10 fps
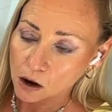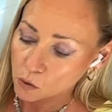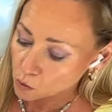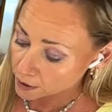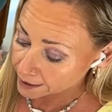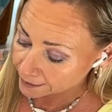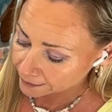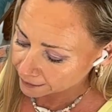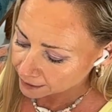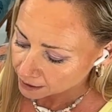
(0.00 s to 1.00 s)

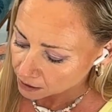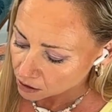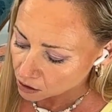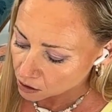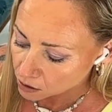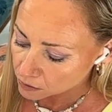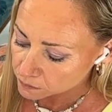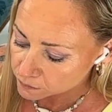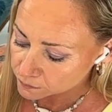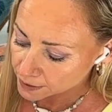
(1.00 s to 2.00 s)
aware
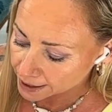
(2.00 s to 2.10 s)
of